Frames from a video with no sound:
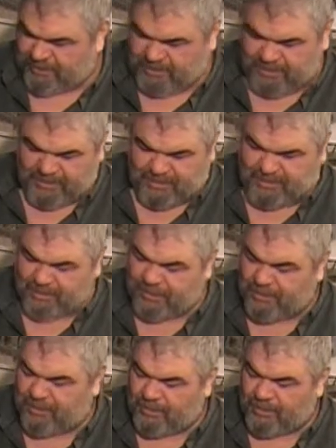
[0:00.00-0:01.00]
shield
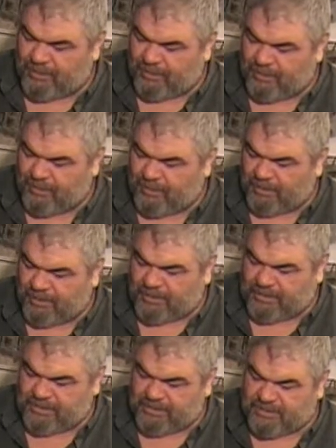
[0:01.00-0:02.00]

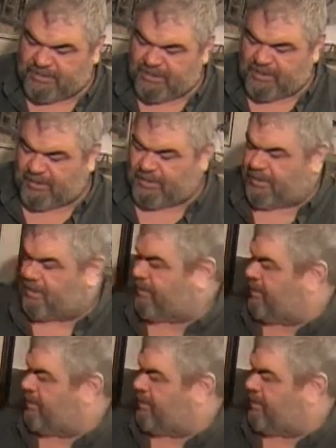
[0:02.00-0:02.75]
is kind of